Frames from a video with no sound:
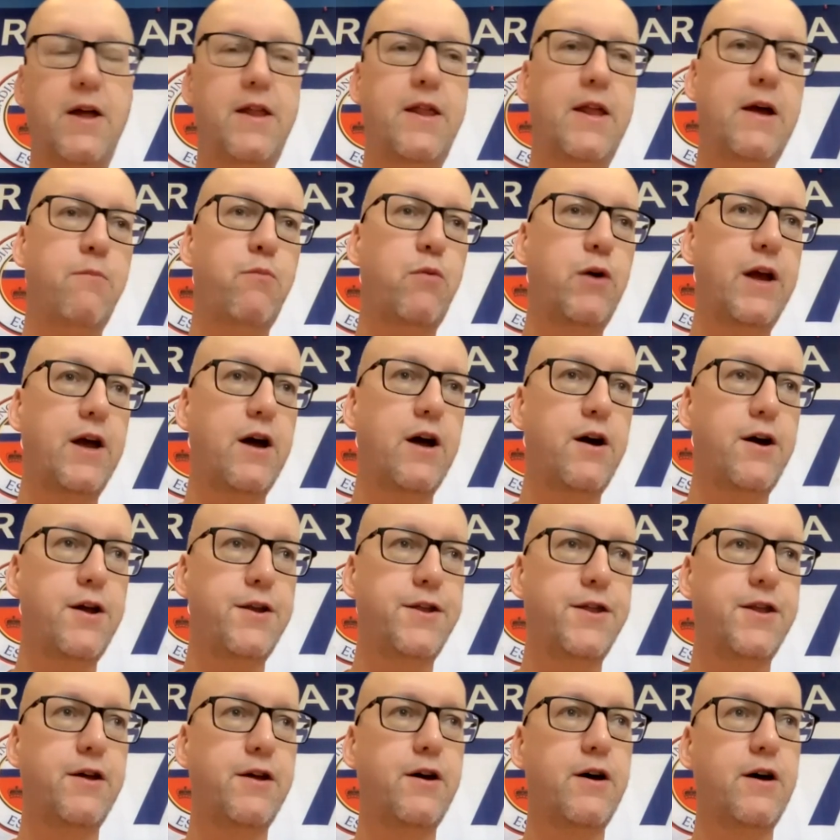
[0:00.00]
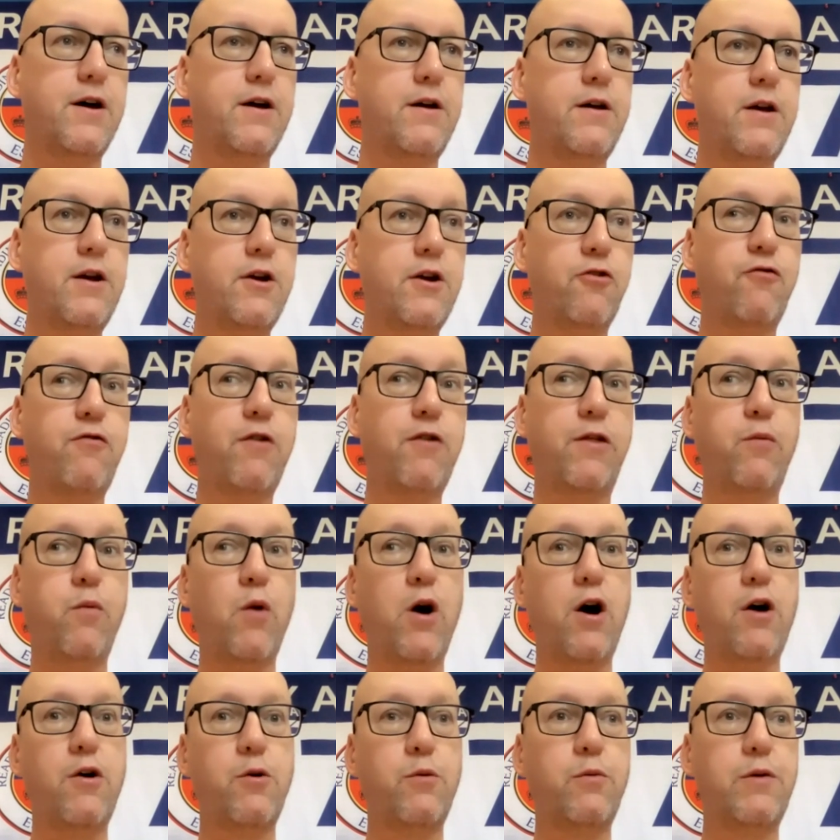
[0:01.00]
And then we heard that Chris
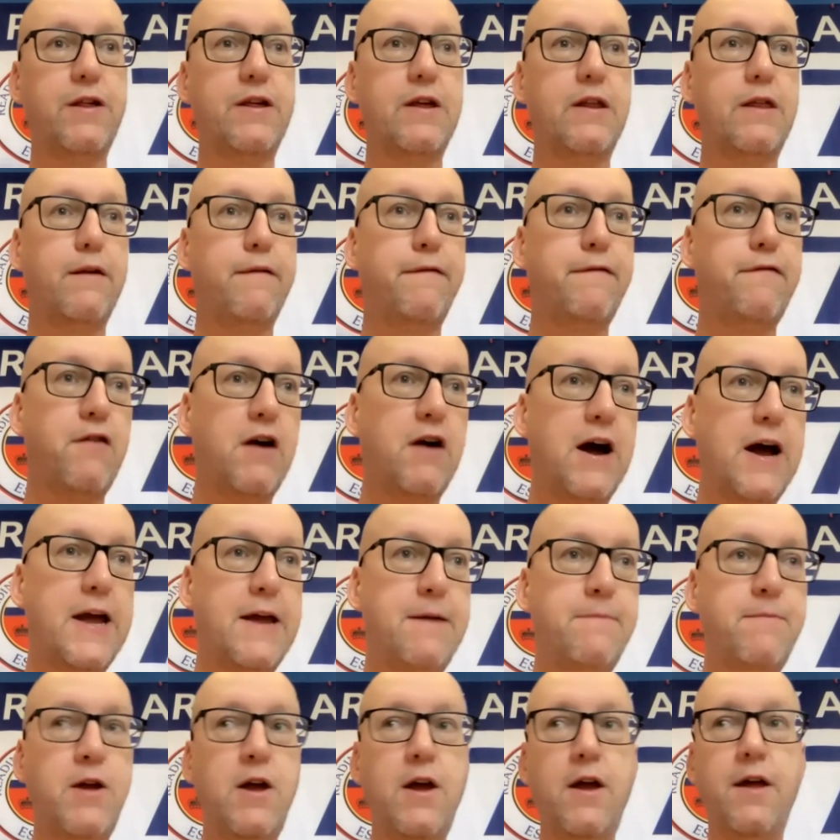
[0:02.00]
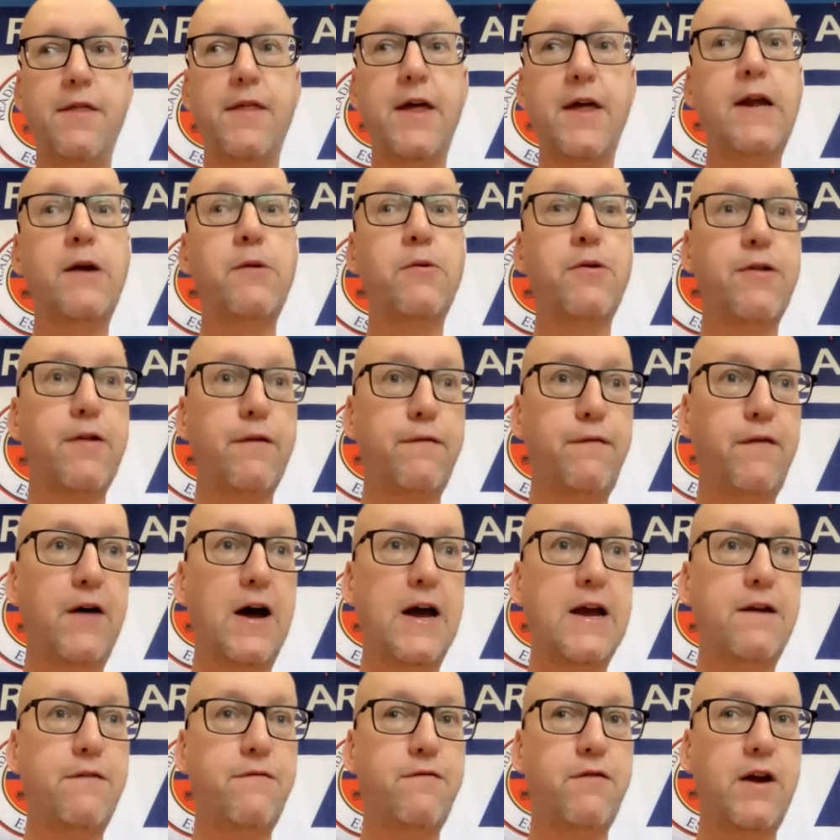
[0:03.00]
Wilder was in the frame, then he was the
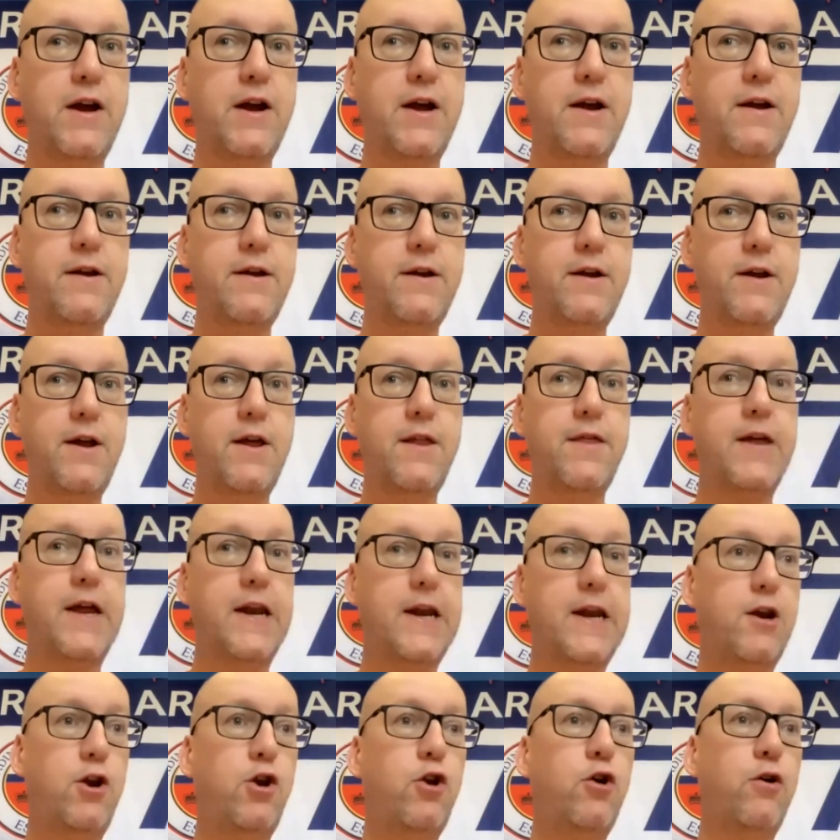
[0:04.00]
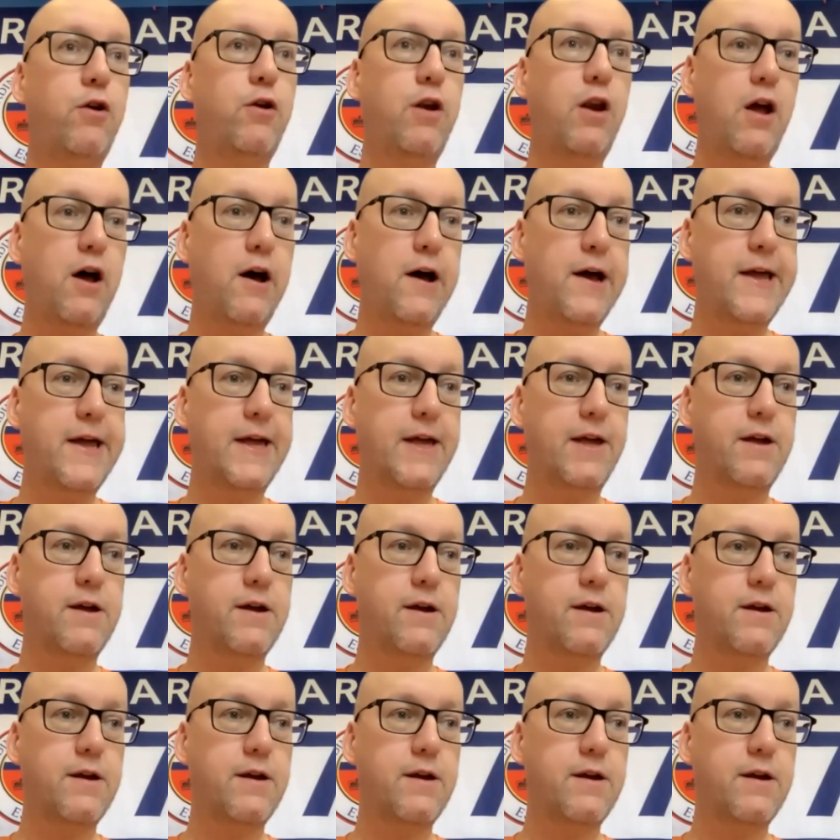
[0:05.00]
favourite, then it looked like